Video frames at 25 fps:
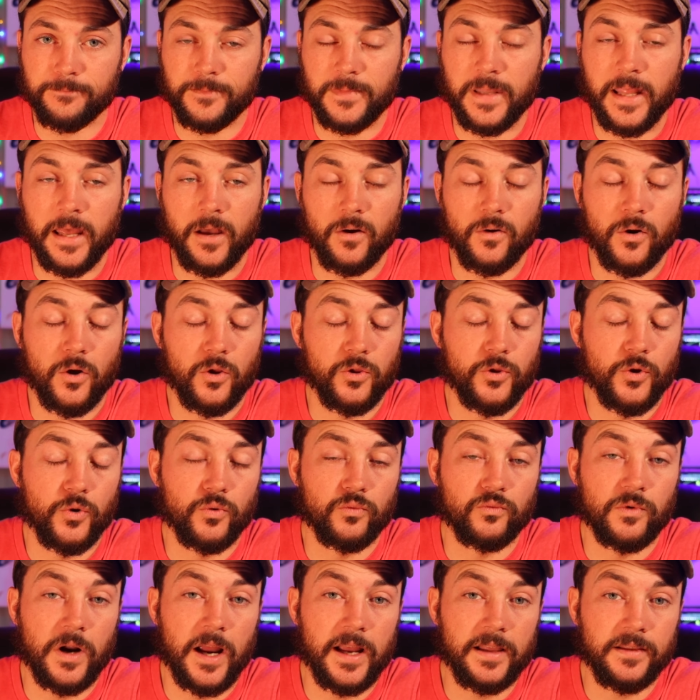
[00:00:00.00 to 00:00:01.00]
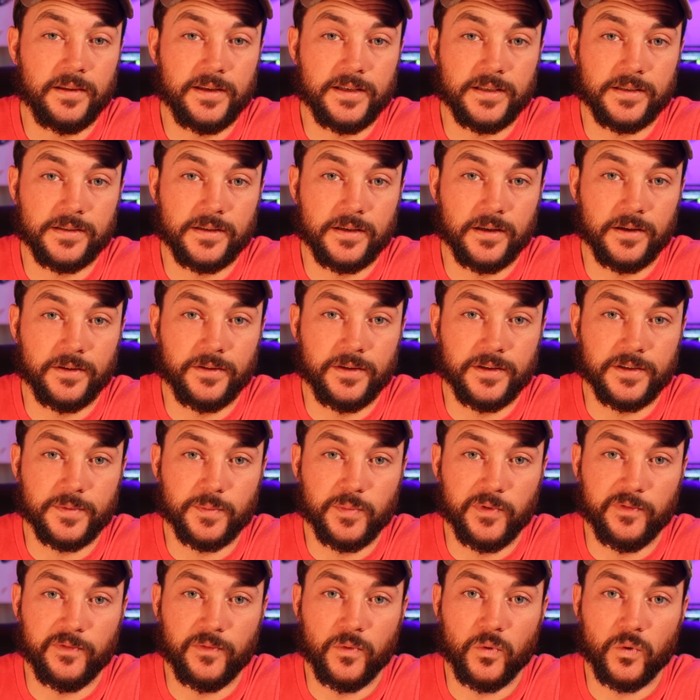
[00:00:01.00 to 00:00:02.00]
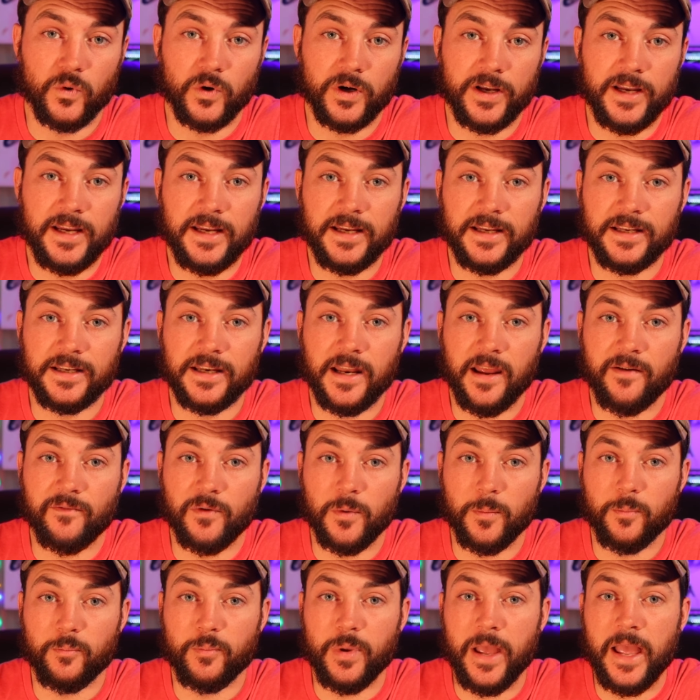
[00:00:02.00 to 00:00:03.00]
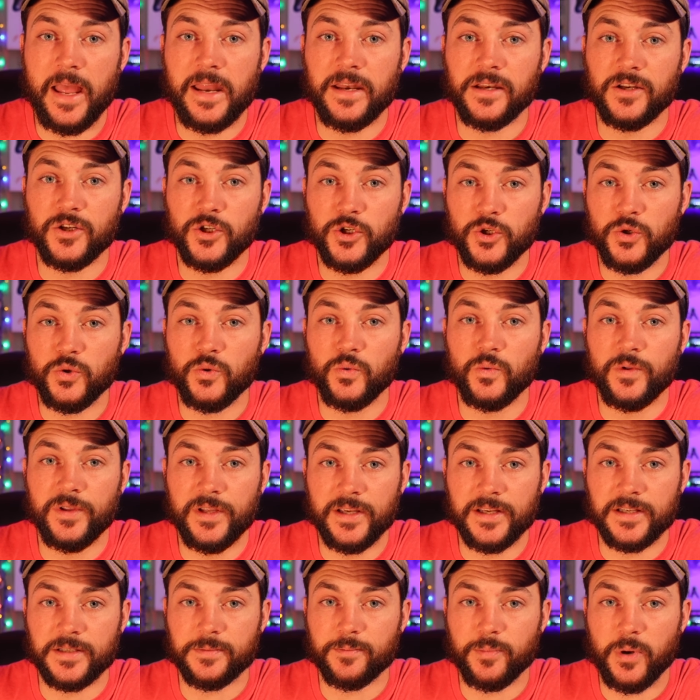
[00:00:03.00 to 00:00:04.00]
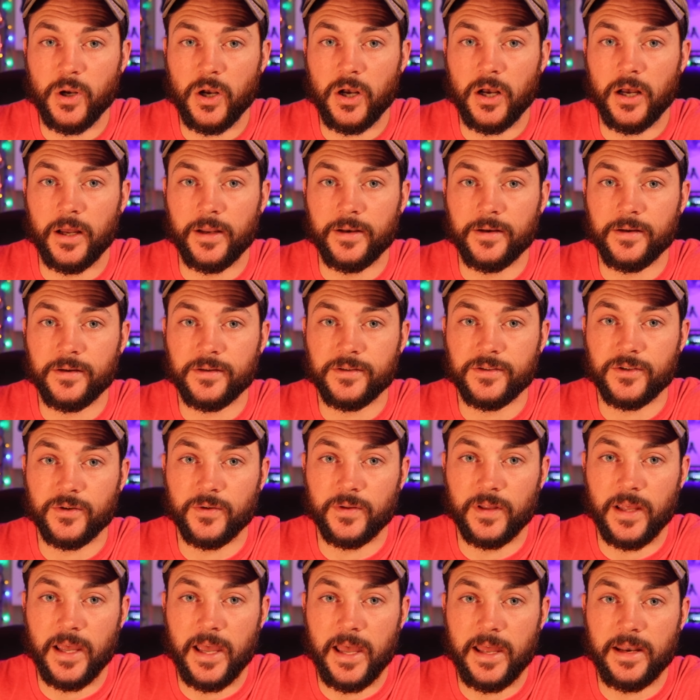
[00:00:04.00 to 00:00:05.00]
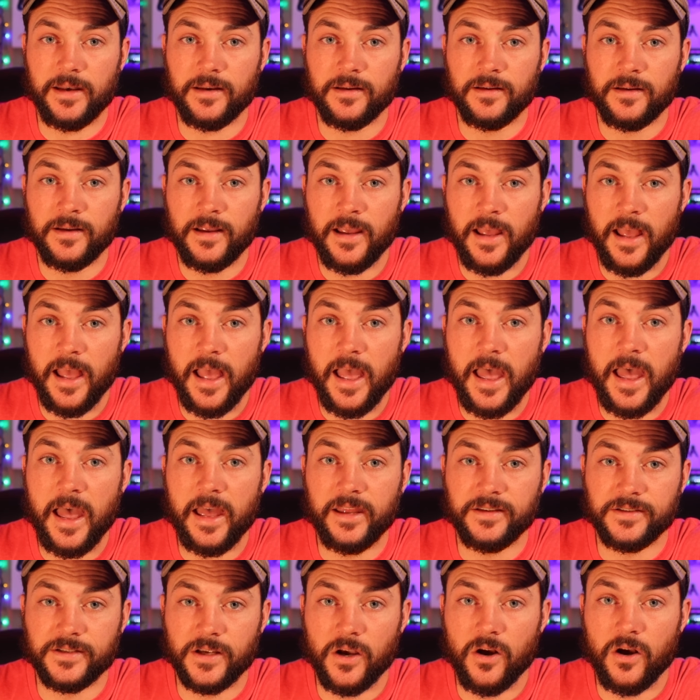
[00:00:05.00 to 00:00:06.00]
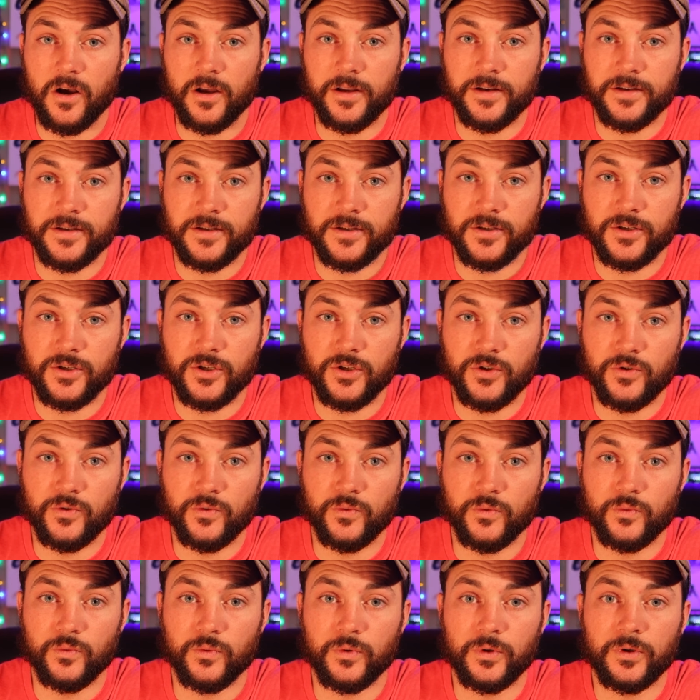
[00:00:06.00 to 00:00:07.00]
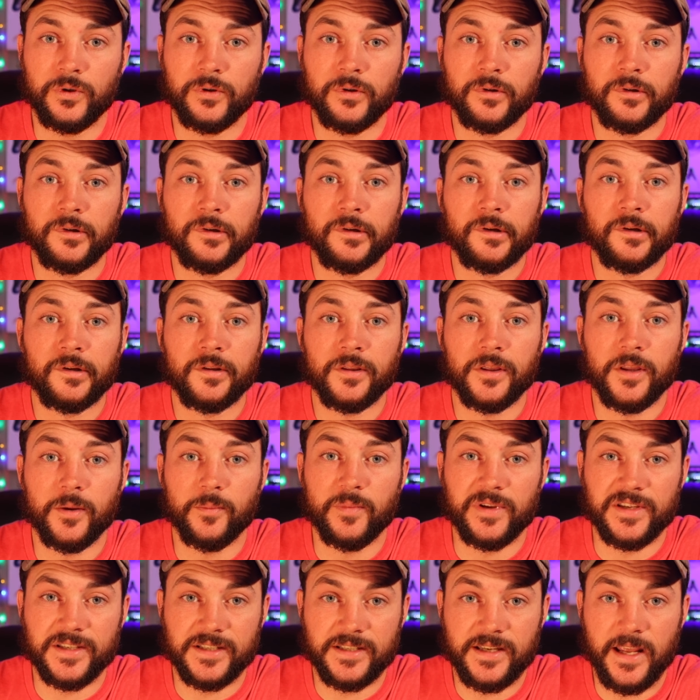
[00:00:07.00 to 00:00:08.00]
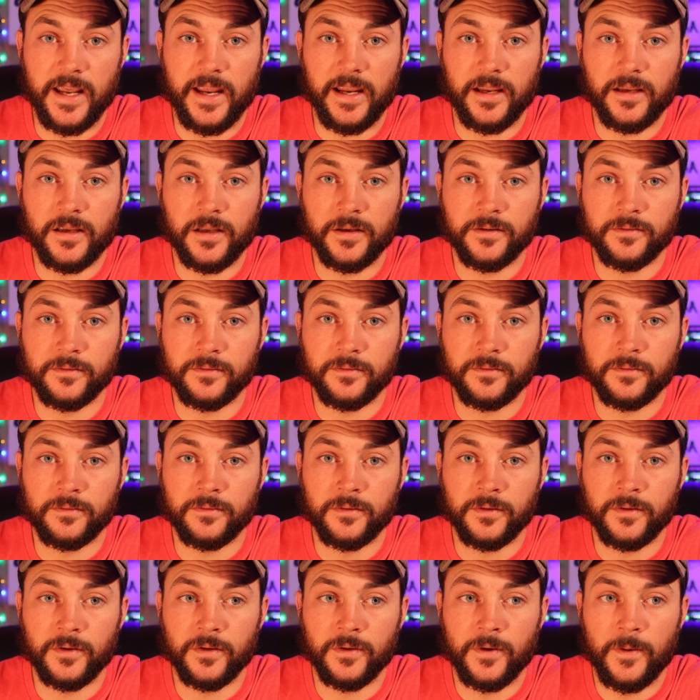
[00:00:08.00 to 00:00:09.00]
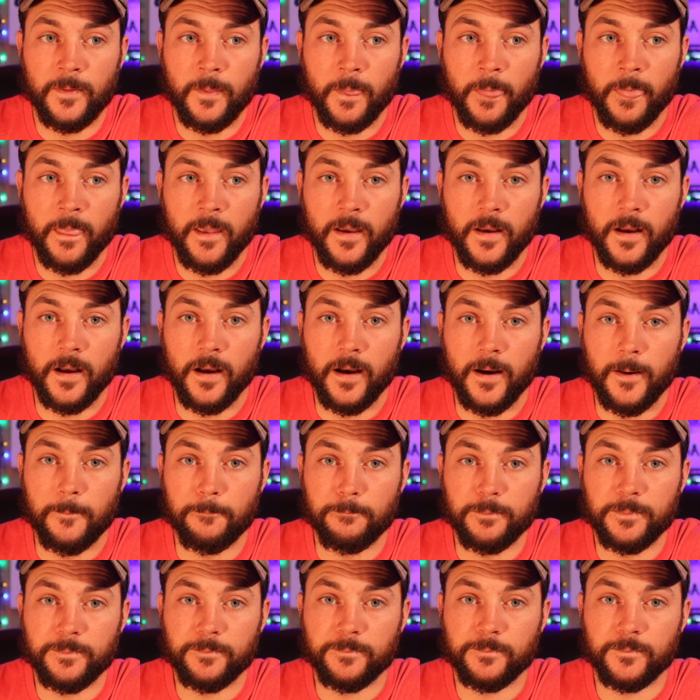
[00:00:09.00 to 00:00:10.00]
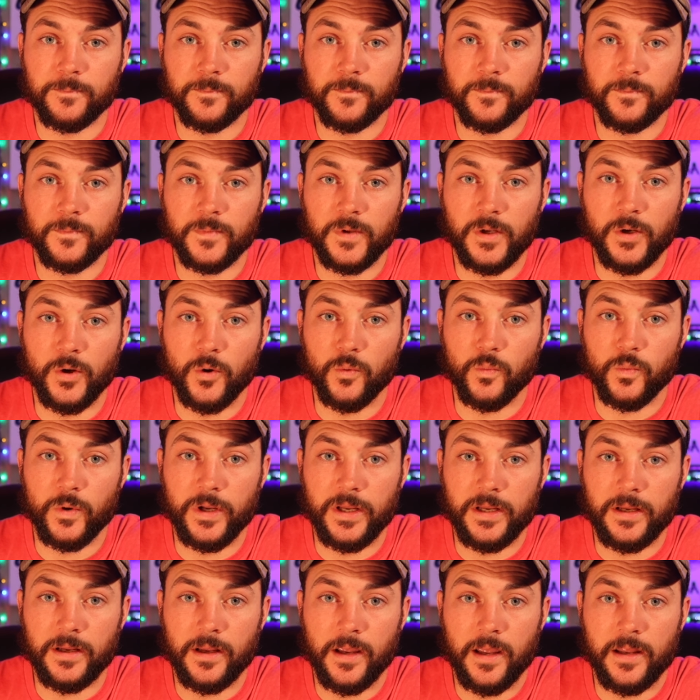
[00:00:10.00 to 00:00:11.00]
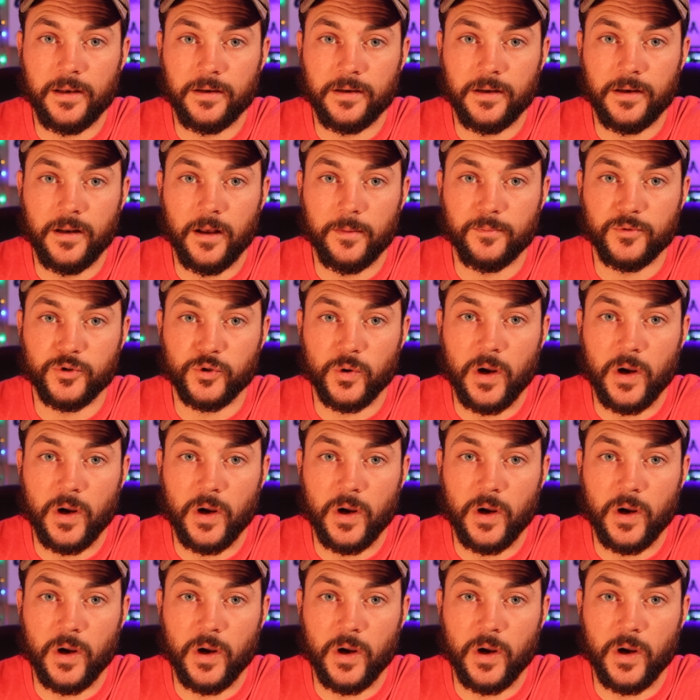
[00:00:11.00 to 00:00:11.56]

Now, although Riley's done this before, he had never been to this pond, so that adds on to the mistake. Um, you know, we ended up